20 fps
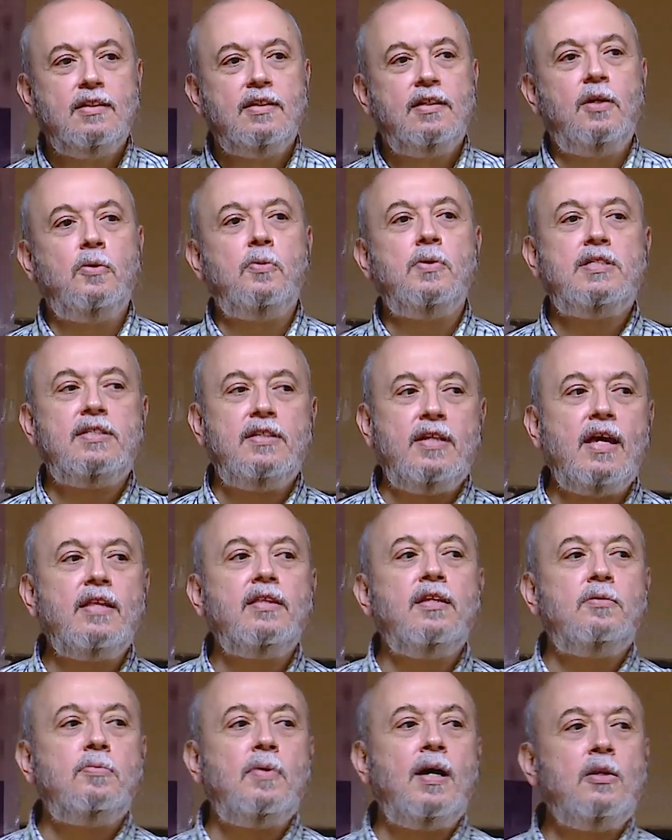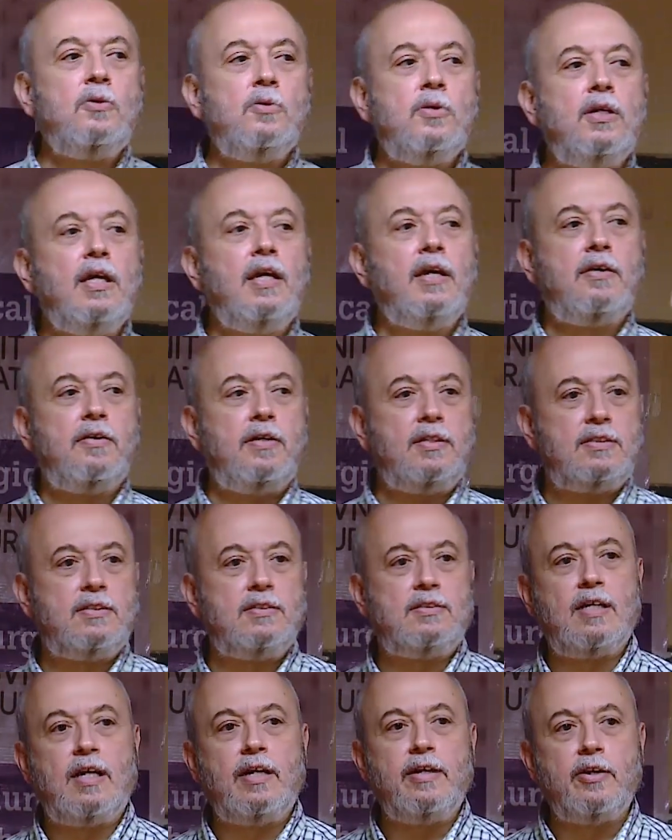in which the added value
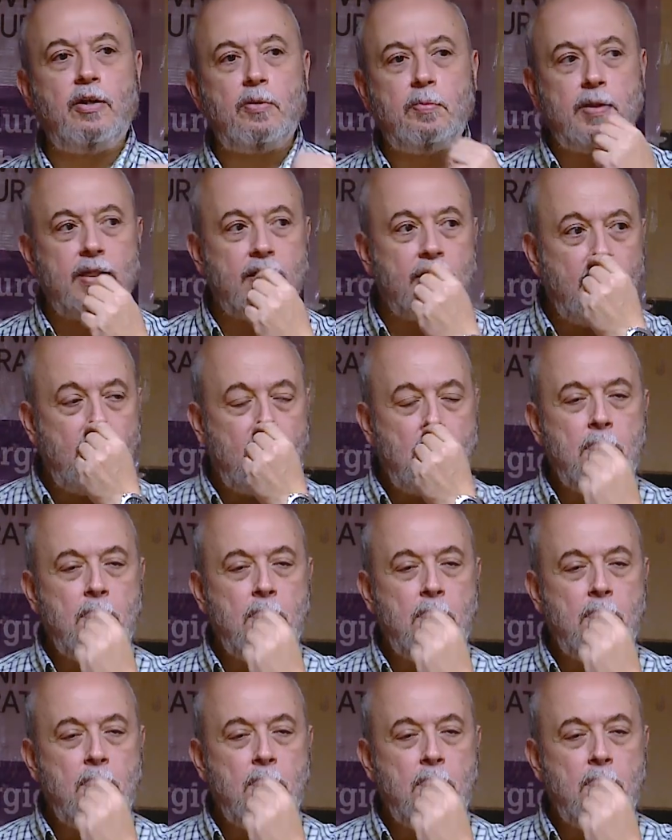increases a little bit.